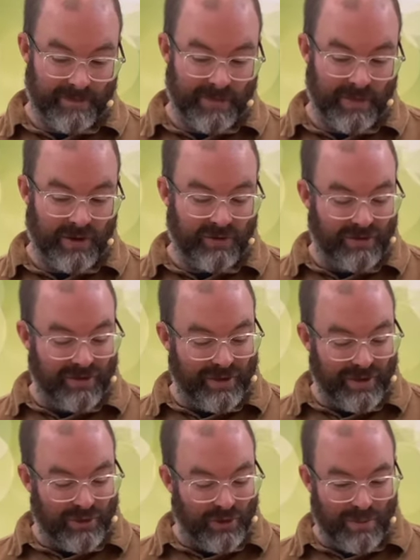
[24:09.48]
Because, see,
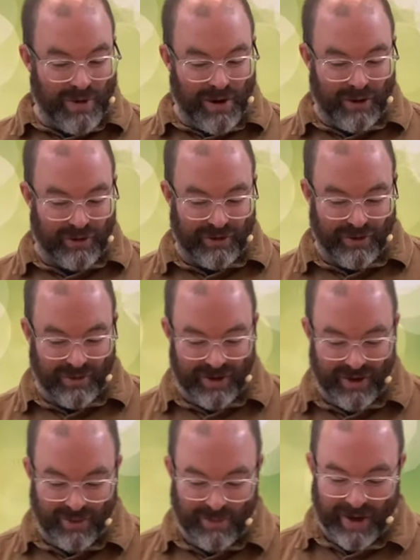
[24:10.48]
they're not marked, are they,
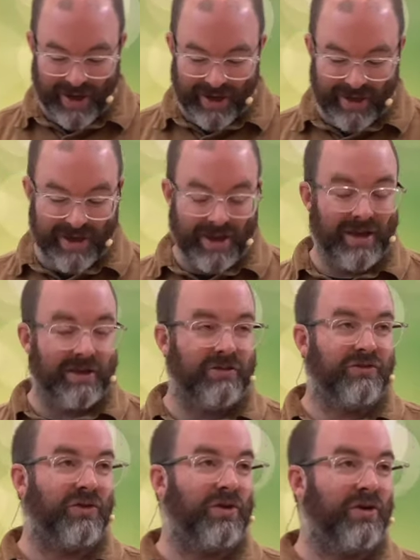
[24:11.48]
here by
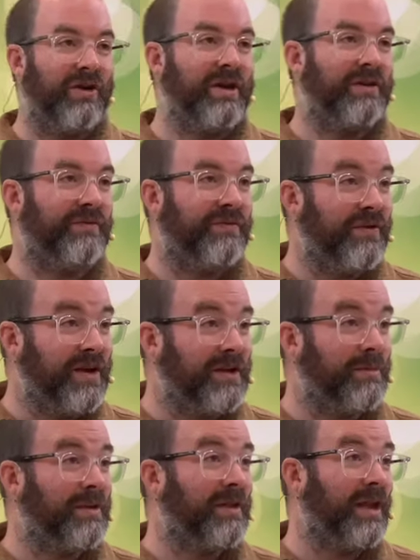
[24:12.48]
joy,
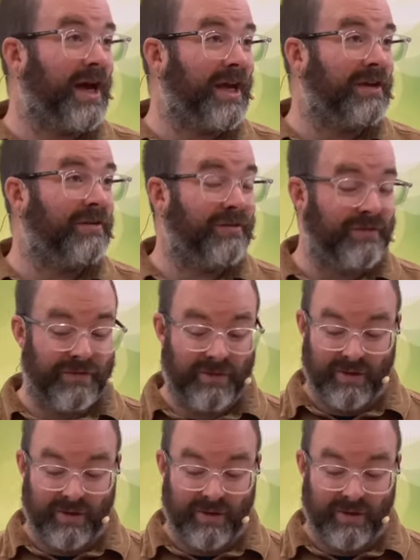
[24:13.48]
freedom, and life.